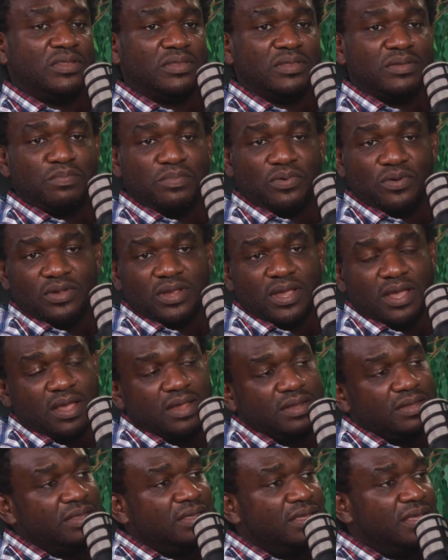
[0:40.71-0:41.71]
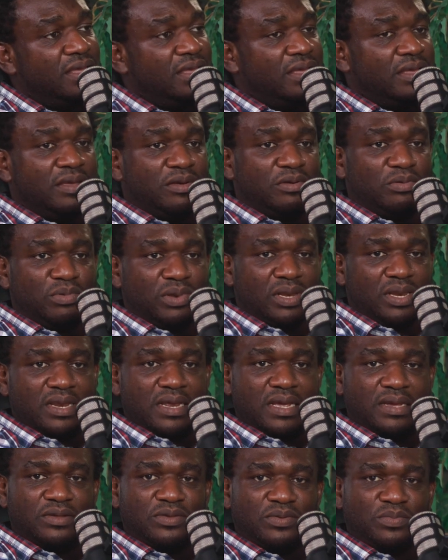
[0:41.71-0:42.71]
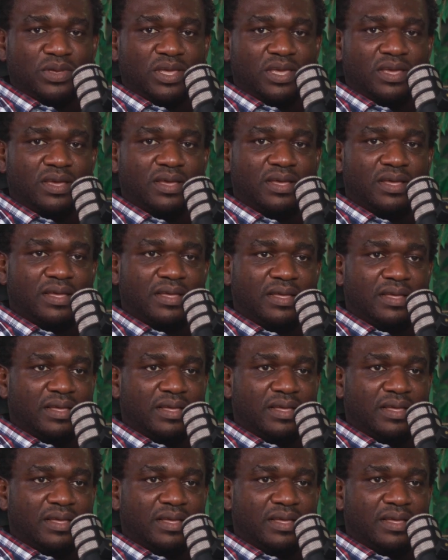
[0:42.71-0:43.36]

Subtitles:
on the podcast. Really nice to be here.